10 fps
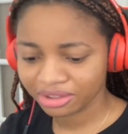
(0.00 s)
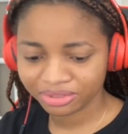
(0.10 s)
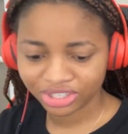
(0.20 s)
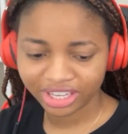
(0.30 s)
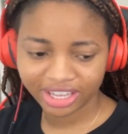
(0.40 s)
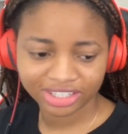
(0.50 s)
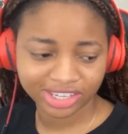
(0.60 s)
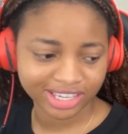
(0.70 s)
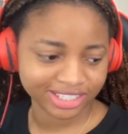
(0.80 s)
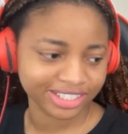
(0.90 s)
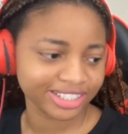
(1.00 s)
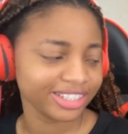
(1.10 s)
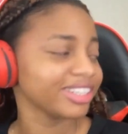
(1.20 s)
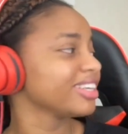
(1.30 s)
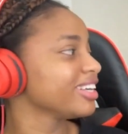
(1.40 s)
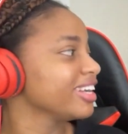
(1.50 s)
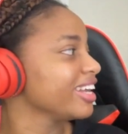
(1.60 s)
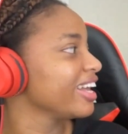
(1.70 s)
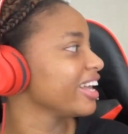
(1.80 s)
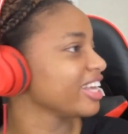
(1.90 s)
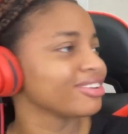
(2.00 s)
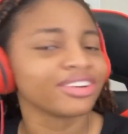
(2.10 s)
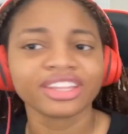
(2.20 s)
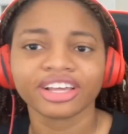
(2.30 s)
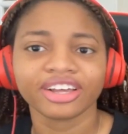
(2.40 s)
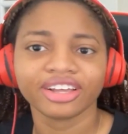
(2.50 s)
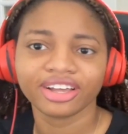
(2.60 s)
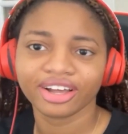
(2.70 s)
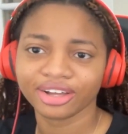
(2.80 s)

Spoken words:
J.K. Jackson. Even the